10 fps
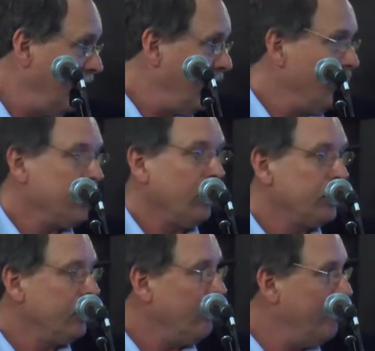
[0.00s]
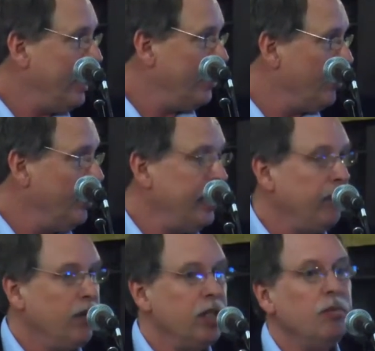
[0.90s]
There's also a major
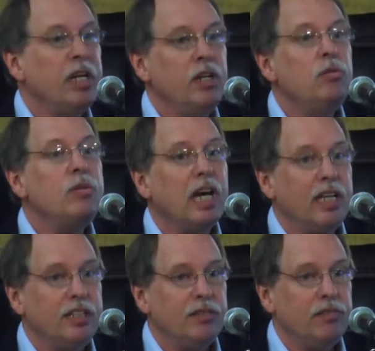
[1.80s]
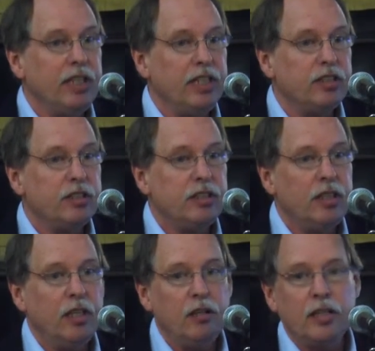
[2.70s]
need for doing new kinds of things,
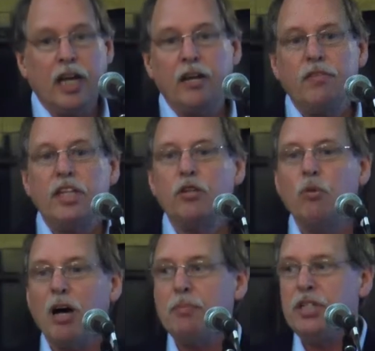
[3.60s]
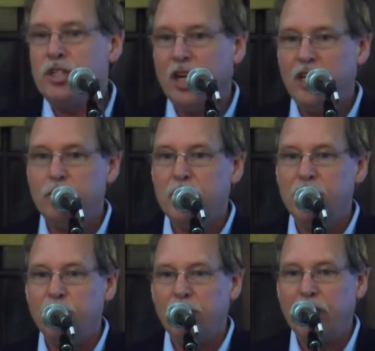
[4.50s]
the kind of thing the Wapichan have been
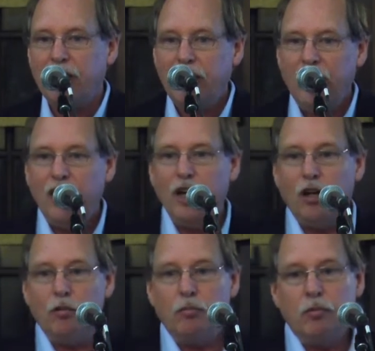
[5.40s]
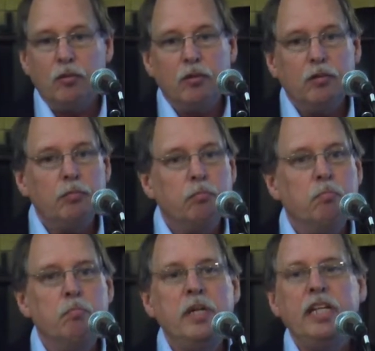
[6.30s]
doing. Uh,
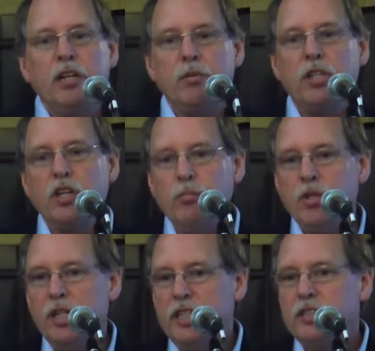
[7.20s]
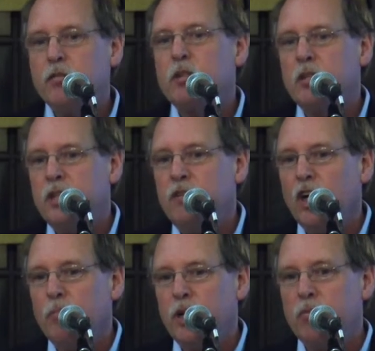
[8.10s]
meeting with communities and
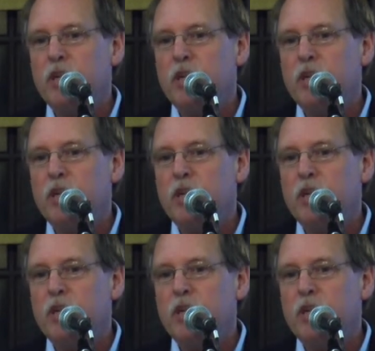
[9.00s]
developing